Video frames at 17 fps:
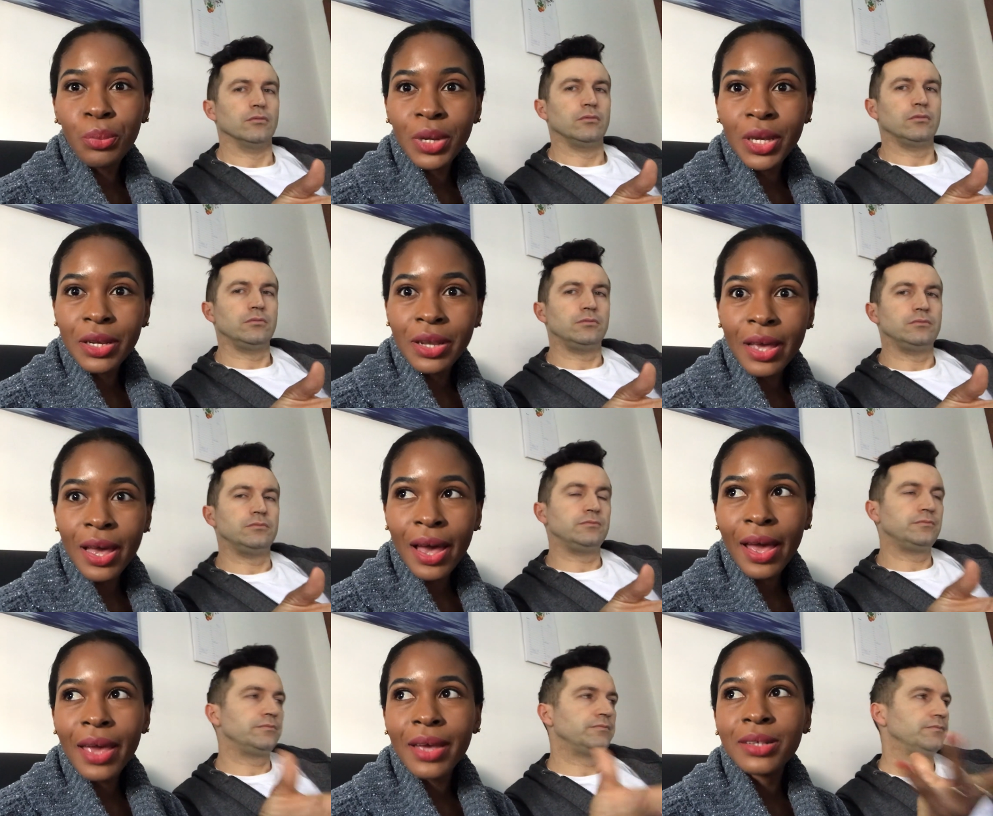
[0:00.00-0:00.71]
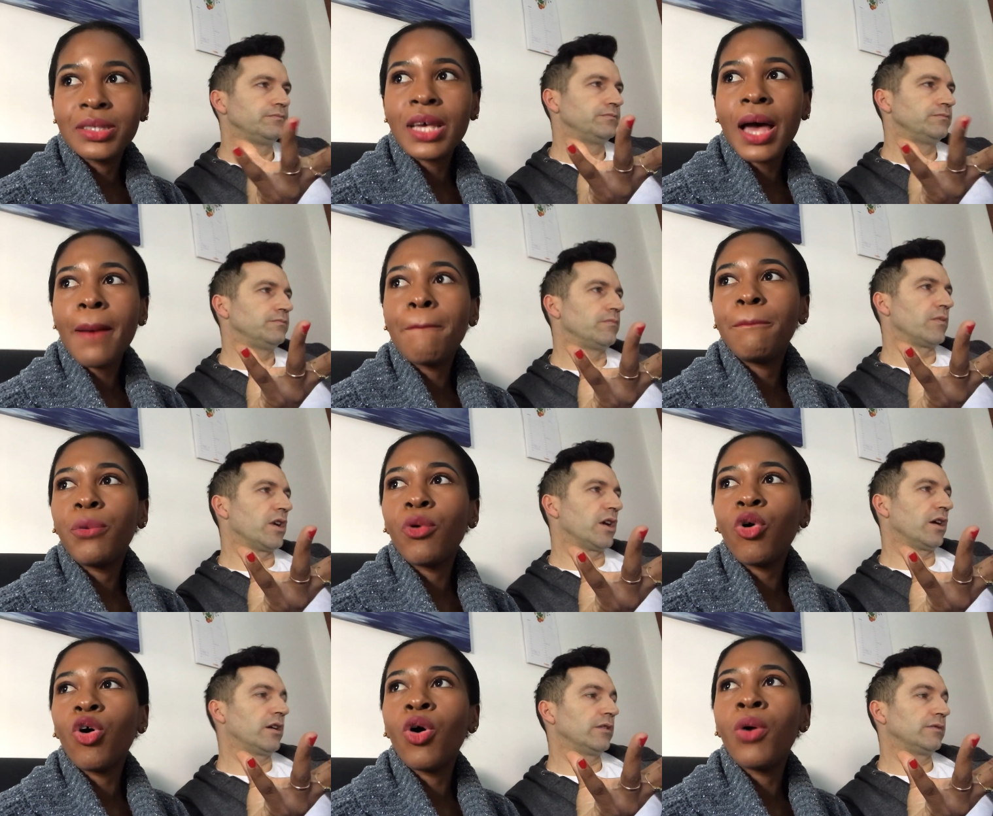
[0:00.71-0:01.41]
Speaker 1: media.
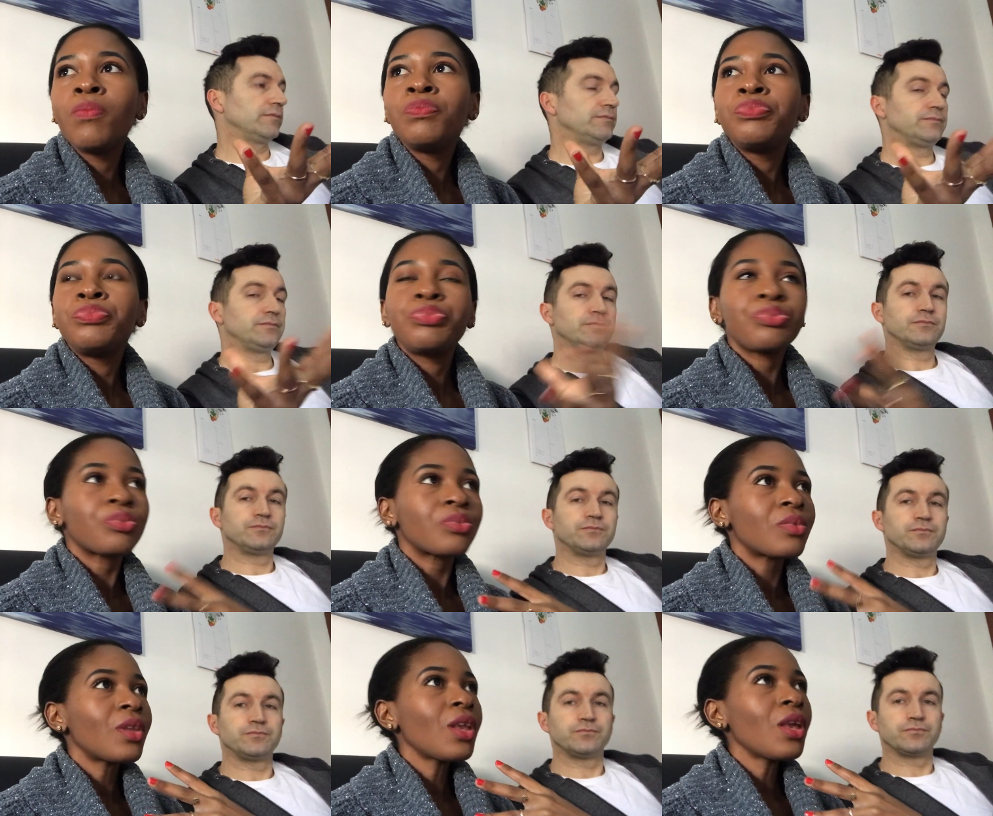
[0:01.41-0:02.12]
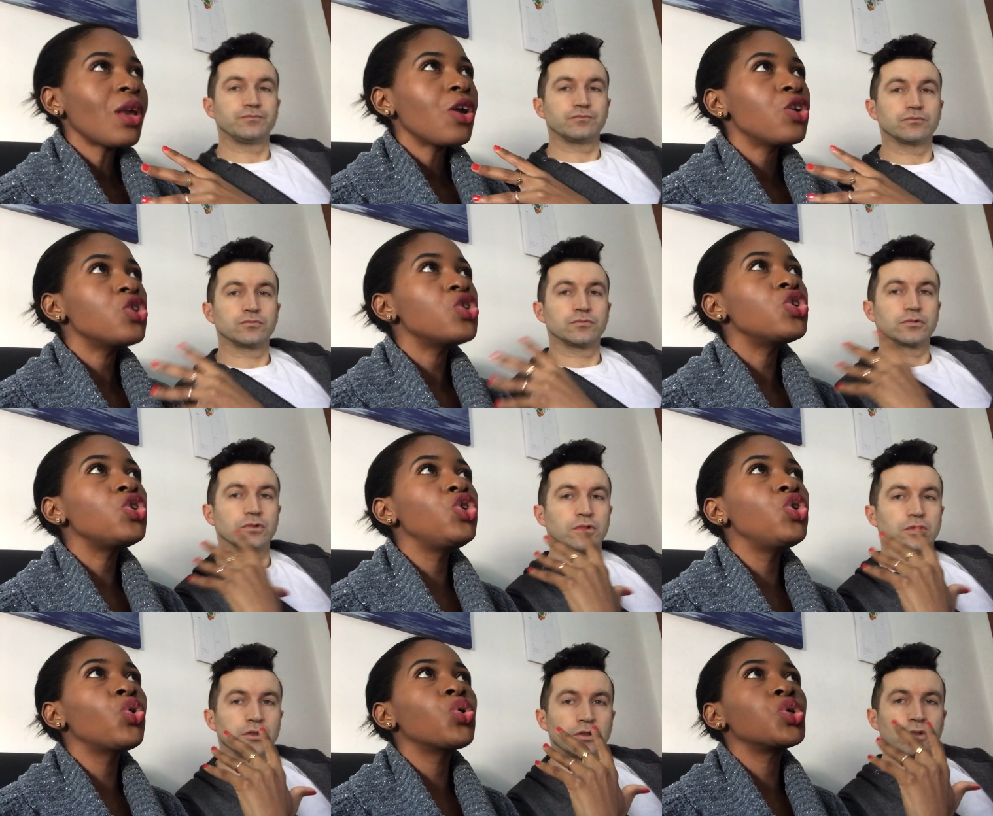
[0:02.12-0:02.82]
Example,
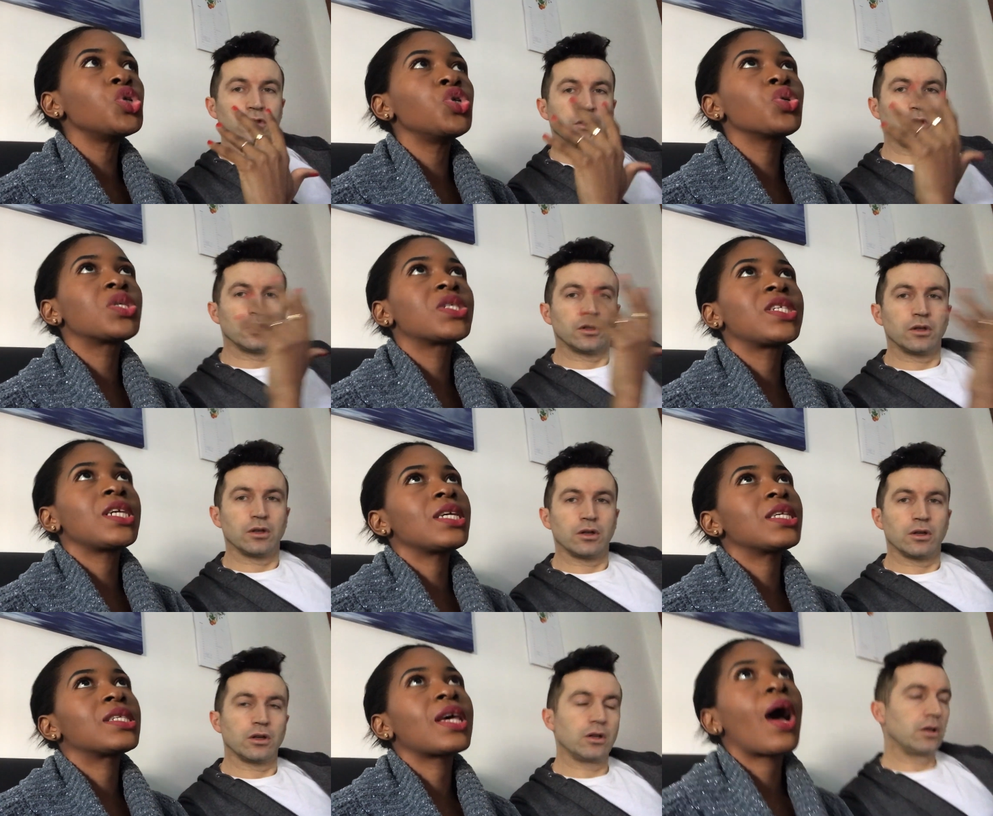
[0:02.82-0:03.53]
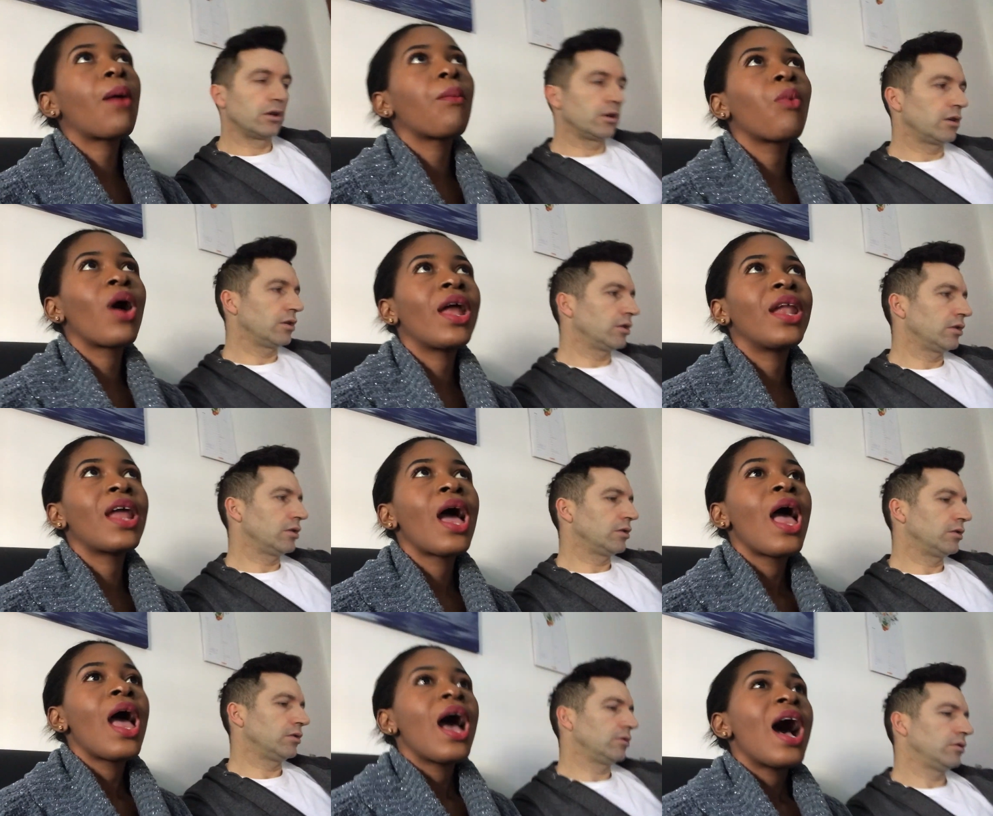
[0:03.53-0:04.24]
you you see someone
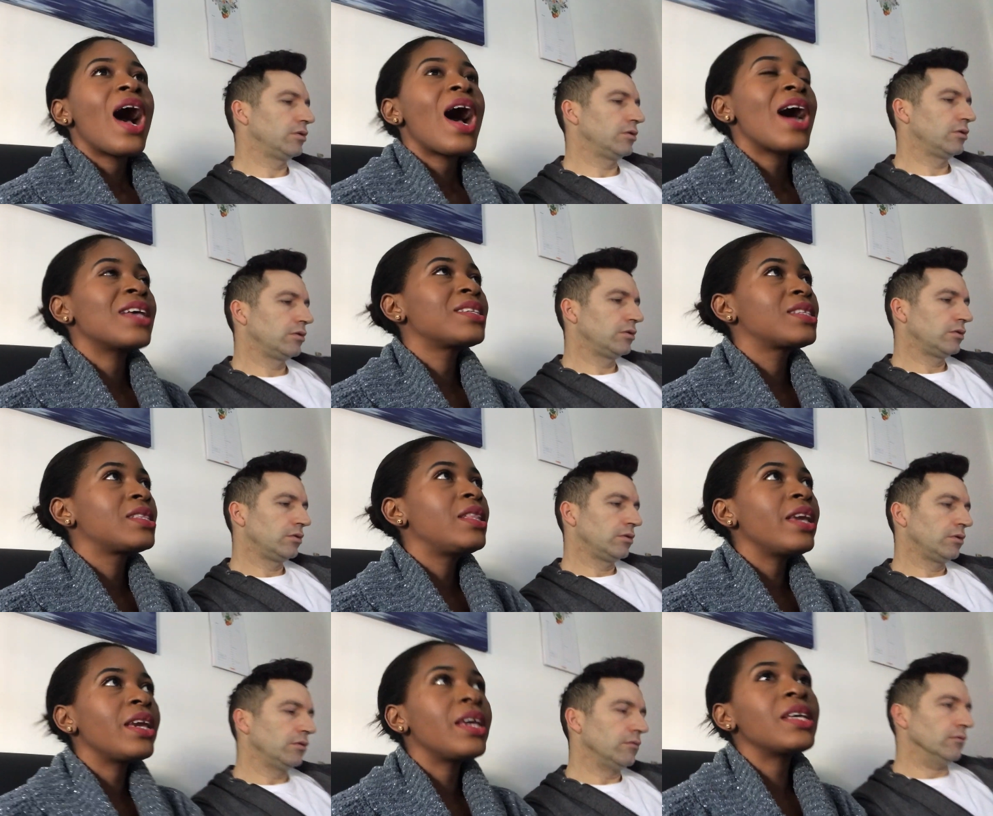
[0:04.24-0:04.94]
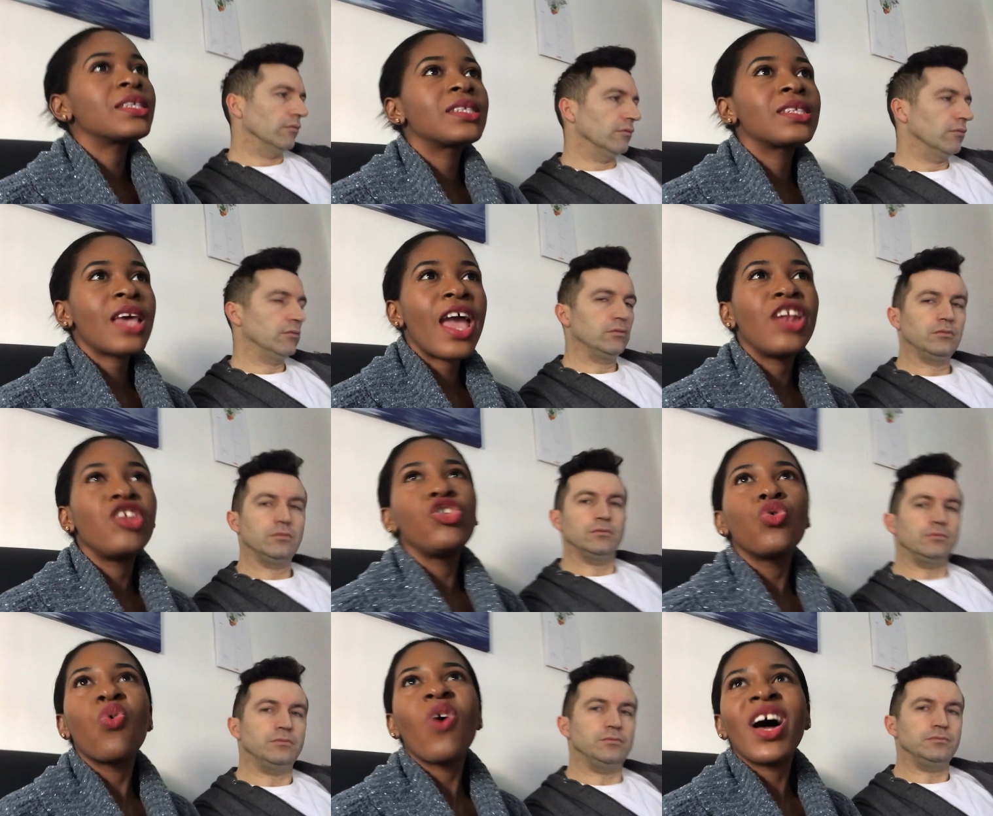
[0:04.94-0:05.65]
has this and you
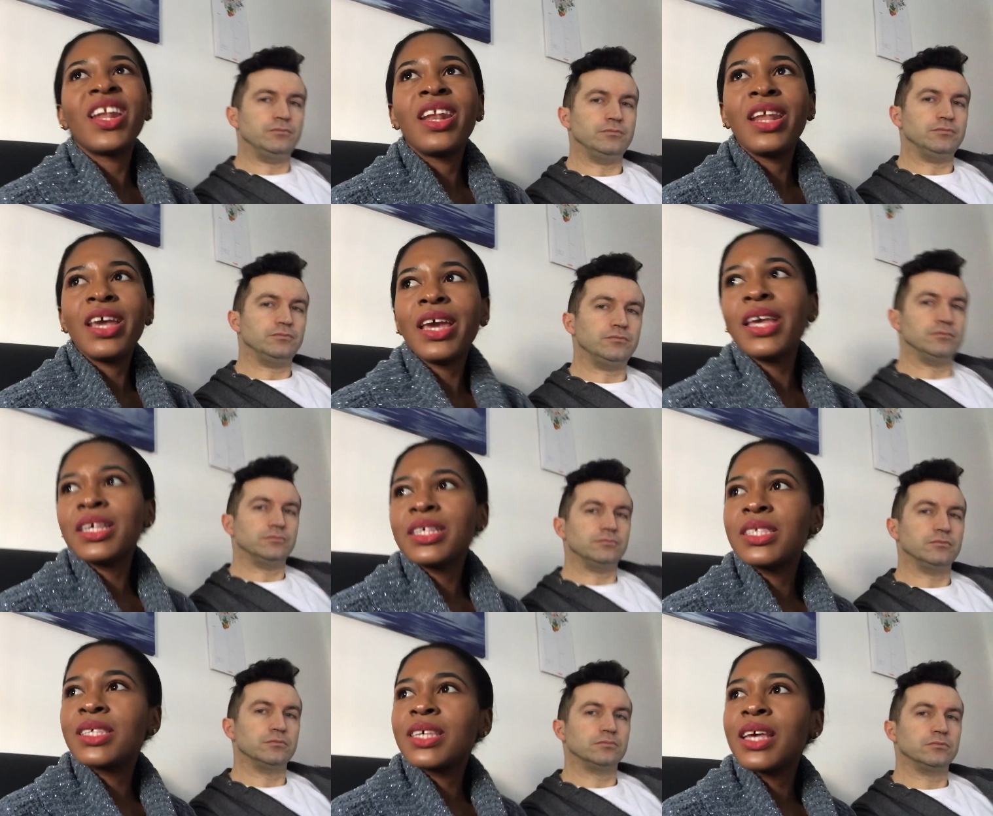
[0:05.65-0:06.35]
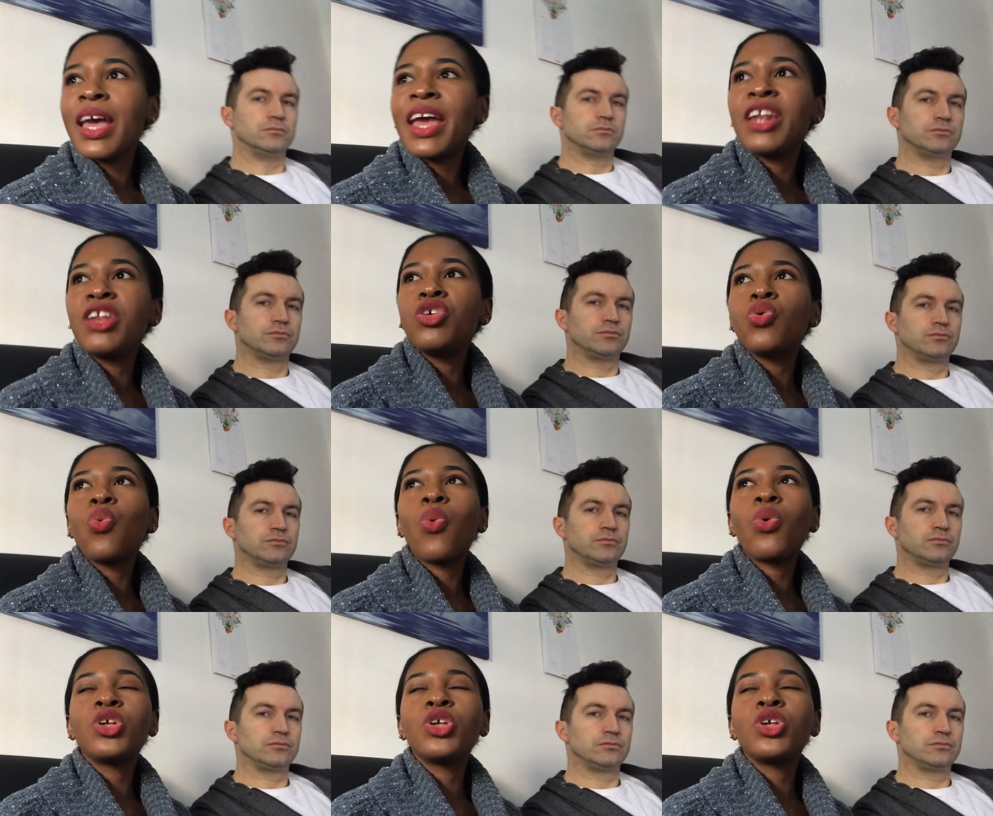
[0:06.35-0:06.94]
want this, and you